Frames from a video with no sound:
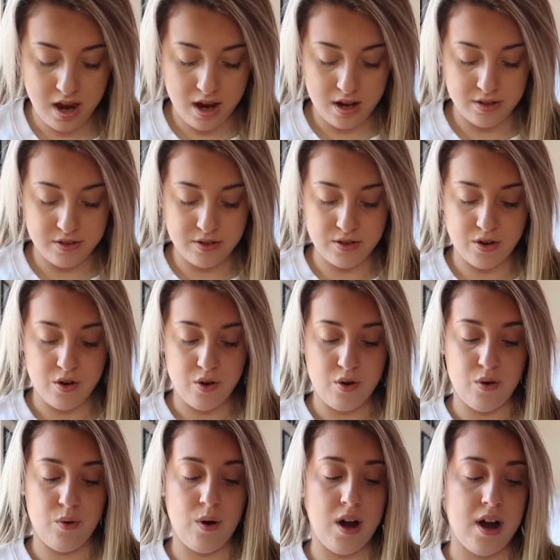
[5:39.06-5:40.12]
and
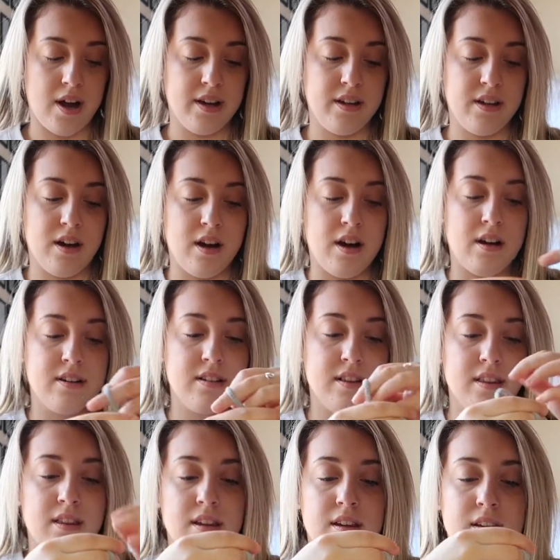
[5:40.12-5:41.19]
so I got
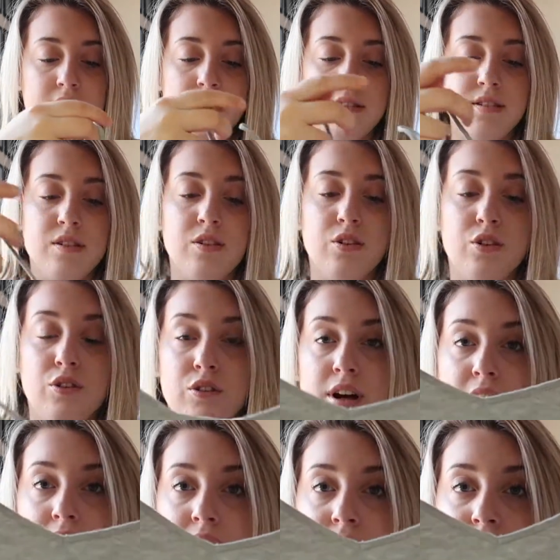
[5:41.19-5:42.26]
this
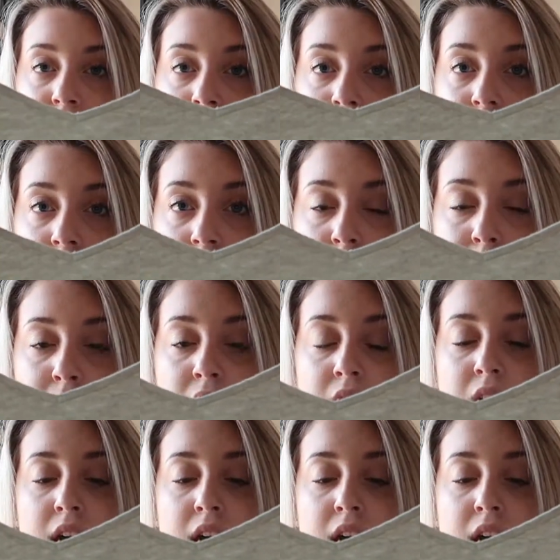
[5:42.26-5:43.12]
gray tank top,